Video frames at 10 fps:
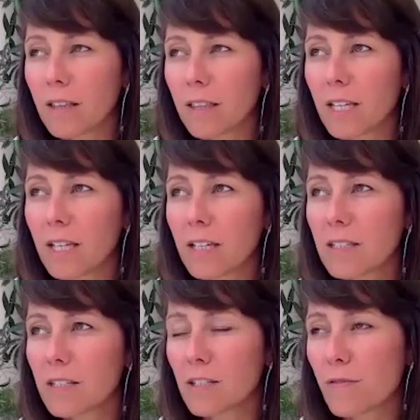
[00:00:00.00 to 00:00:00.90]
think
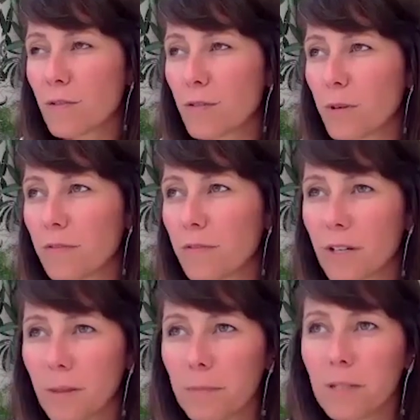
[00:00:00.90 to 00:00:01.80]
it's a difficult one for
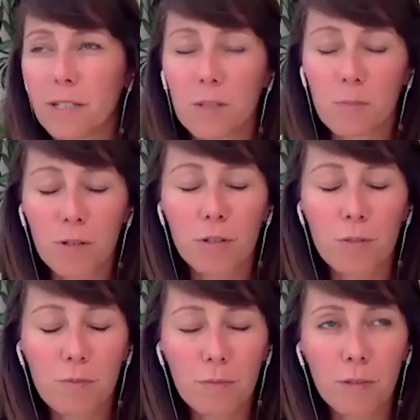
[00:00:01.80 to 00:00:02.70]
companies
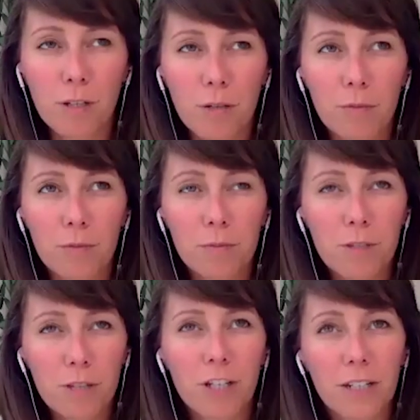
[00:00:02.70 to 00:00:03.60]
because, you know,
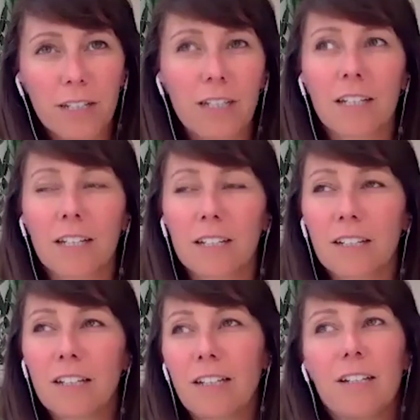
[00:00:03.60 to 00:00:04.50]
certainly
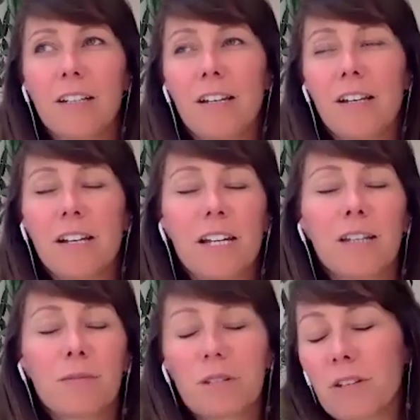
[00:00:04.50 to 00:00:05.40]

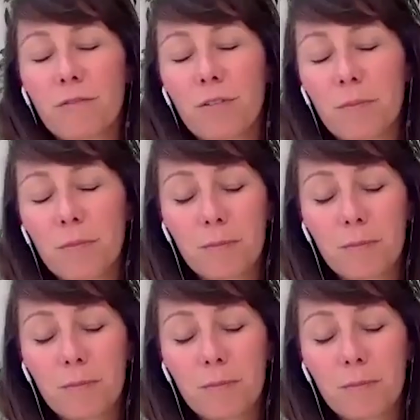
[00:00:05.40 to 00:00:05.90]
anybody from